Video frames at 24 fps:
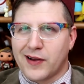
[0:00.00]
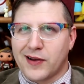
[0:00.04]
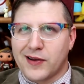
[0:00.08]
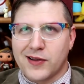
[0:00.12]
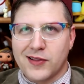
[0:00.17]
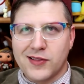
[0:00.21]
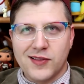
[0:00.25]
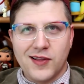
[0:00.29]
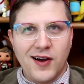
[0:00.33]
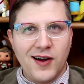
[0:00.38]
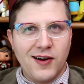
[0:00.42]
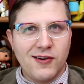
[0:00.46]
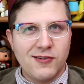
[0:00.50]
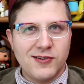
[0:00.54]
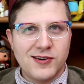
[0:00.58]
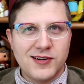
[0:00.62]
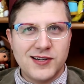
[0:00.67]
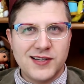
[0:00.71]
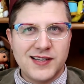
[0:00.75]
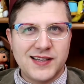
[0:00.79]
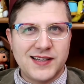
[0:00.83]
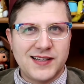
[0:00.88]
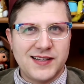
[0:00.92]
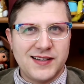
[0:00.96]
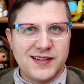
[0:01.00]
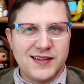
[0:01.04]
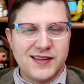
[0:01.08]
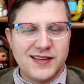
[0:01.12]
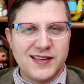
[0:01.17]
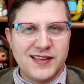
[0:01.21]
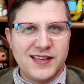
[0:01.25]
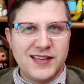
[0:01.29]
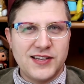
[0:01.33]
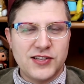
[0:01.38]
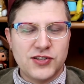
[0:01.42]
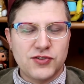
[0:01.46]
Clara
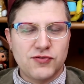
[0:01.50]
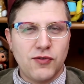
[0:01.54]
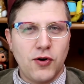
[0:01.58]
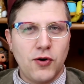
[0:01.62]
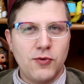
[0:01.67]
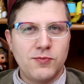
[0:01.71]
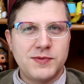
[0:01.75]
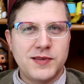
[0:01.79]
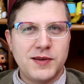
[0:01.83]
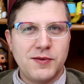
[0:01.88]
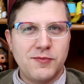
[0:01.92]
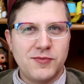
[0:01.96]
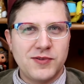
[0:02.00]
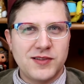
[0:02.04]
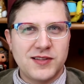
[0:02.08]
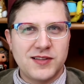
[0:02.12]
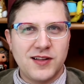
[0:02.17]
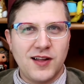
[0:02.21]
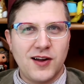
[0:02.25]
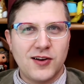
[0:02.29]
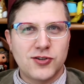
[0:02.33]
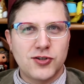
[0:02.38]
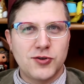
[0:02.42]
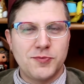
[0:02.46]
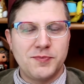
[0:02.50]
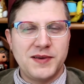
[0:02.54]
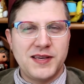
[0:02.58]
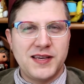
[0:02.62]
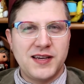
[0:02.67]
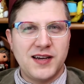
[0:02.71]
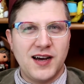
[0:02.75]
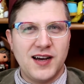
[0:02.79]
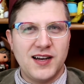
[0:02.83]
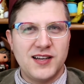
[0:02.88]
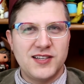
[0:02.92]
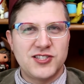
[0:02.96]
gets roped in with the Doctor
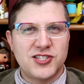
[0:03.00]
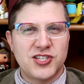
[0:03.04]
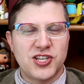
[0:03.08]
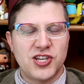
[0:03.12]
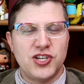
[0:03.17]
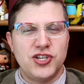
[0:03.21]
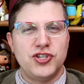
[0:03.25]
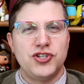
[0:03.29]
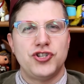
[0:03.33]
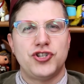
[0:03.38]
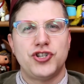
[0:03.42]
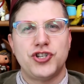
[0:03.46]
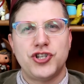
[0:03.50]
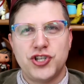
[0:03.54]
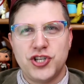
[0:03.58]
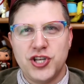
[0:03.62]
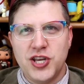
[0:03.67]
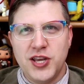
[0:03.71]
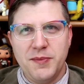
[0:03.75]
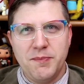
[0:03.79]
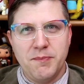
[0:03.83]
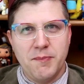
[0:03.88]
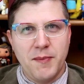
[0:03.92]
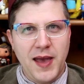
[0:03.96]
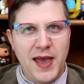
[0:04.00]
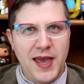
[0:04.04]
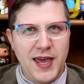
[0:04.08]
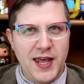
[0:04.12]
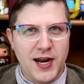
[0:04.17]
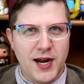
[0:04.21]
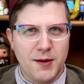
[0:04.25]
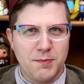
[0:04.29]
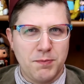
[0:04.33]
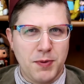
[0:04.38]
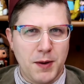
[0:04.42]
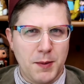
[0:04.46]
because she
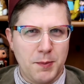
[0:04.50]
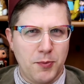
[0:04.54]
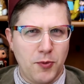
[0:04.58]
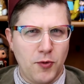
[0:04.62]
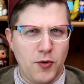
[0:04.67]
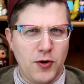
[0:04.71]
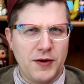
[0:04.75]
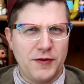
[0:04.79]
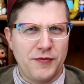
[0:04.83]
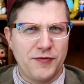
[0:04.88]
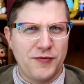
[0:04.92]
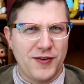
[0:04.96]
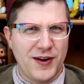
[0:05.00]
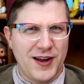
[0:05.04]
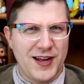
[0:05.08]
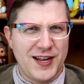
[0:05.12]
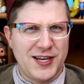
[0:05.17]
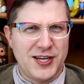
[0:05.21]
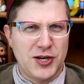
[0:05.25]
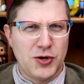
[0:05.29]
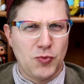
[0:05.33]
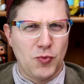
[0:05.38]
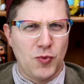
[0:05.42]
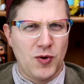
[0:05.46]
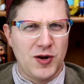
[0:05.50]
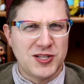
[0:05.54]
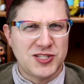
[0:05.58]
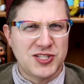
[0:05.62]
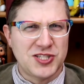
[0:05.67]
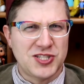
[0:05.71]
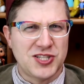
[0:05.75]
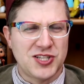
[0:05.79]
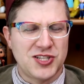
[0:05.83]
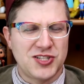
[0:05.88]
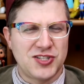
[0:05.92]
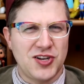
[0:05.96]
made up a boyfriend and
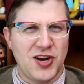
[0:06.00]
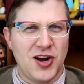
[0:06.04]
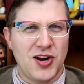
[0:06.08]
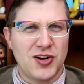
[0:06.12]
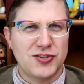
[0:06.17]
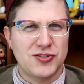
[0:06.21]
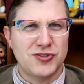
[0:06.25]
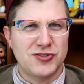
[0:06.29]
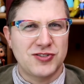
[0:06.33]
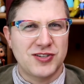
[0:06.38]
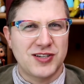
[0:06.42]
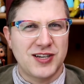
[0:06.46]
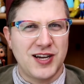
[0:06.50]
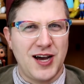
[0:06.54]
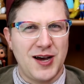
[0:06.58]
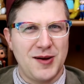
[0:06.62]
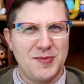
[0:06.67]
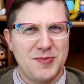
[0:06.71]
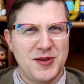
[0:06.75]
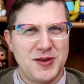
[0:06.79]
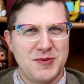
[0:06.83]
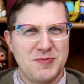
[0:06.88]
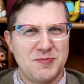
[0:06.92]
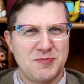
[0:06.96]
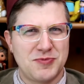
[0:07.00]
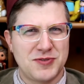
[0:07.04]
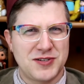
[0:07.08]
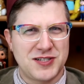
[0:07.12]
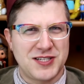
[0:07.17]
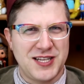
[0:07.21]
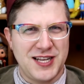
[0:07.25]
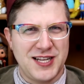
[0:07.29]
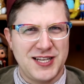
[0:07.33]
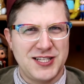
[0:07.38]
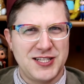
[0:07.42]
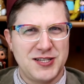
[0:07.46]
wants the Doctor to come and
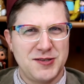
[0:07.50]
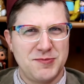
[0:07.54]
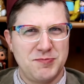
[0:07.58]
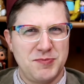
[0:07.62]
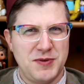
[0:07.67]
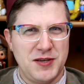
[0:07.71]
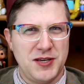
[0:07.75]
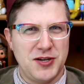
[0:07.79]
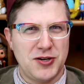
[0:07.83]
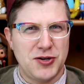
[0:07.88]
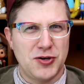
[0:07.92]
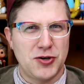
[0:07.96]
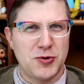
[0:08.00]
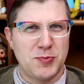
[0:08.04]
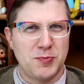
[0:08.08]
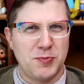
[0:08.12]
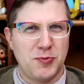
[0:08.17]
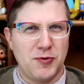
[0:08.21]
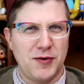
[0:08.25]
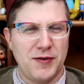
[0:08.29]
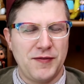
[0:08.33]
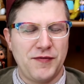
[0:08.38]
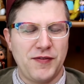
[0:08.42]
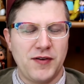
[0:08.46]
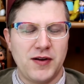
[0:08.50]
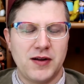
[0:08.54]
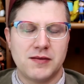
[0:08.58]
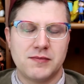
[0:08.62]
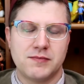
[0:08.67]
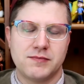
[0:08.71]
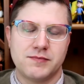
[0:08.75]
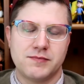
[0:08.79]
pretend to be her boyfriend.